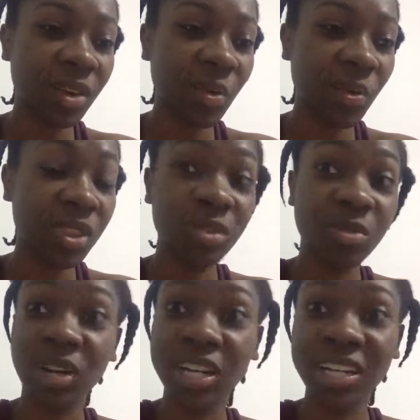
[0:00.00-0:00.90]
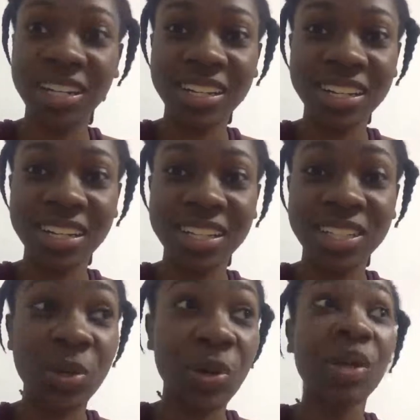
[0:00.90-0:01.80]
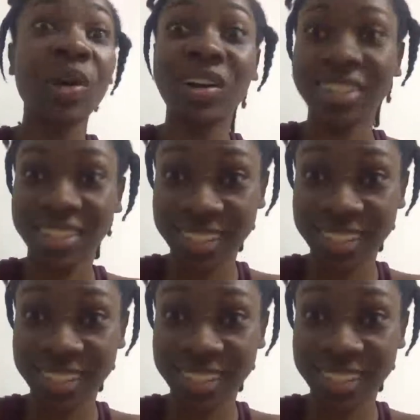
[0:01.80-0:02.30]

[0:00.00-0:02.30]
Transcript: what the fuck is going on?